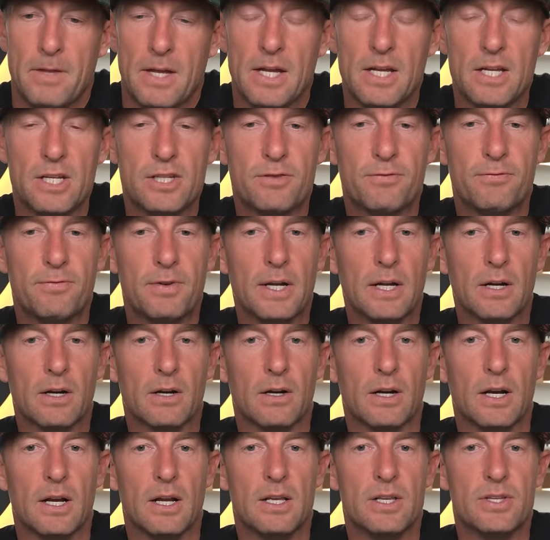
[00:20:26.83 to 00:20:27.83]
his
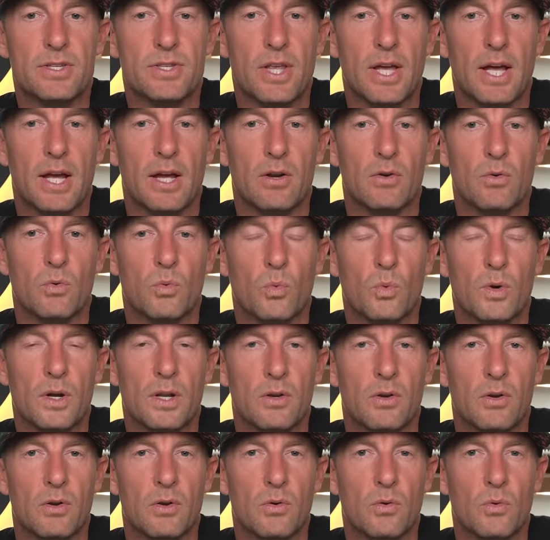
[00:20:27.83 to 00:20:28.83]
fear is that
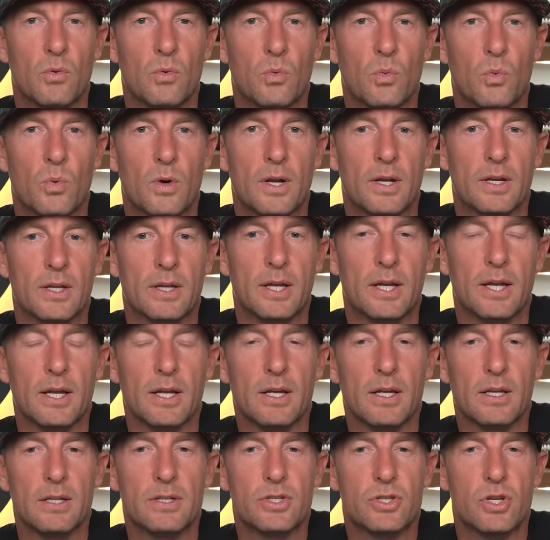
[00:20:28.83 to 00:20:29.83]
when when
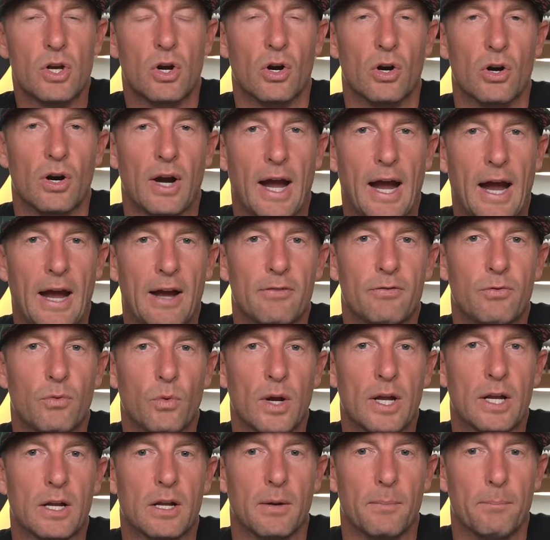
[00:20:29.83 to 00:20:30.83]
kids are
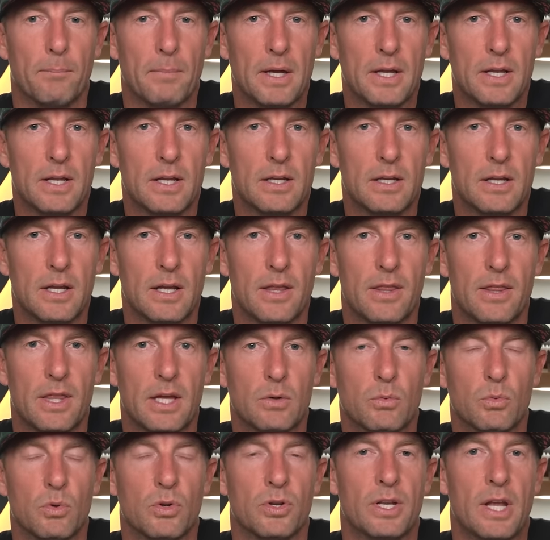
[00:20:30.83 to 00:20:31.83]
halfway committed,
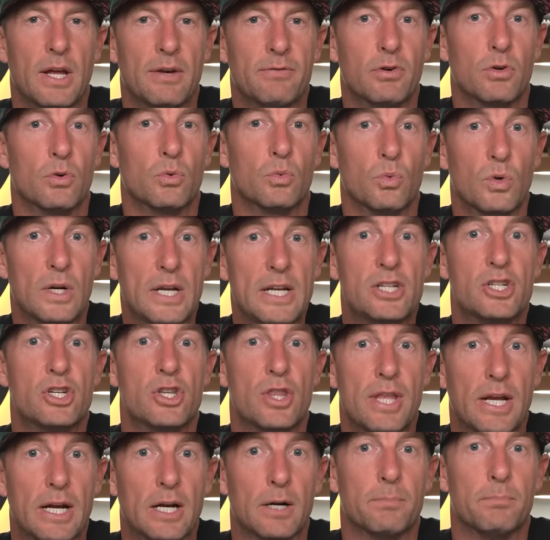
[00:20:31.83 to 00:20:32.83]
they will never
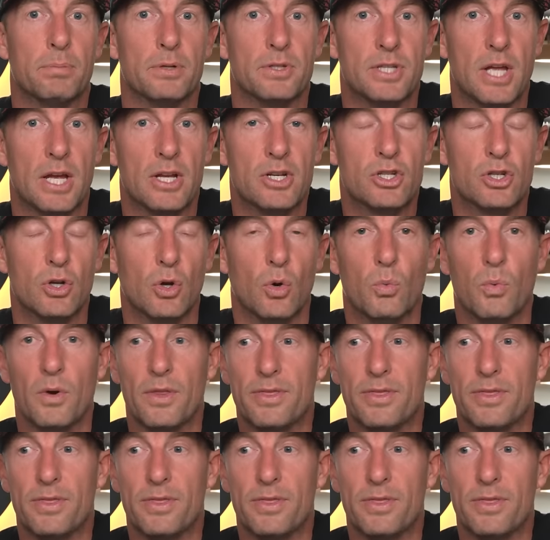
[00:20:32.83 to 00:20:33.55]
reach their potential.